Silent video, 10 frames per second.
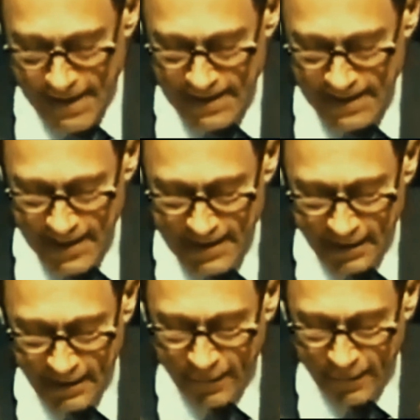this
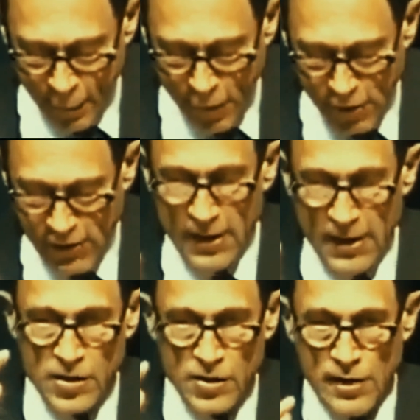doesn't fall
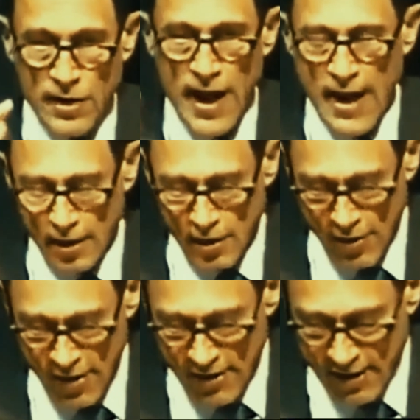into a
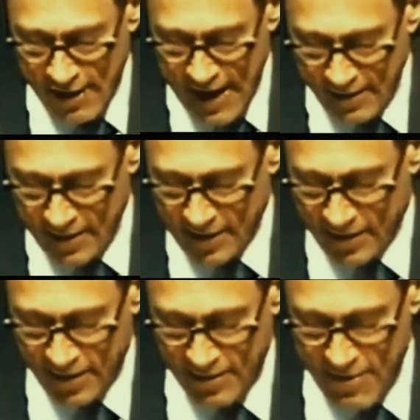category that allows
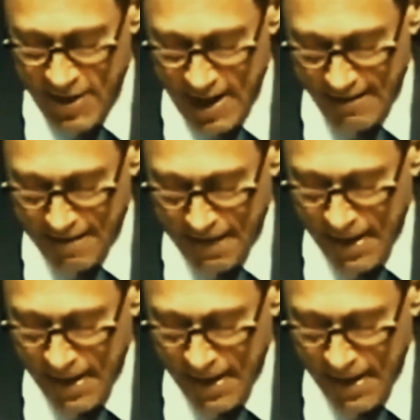us to do that.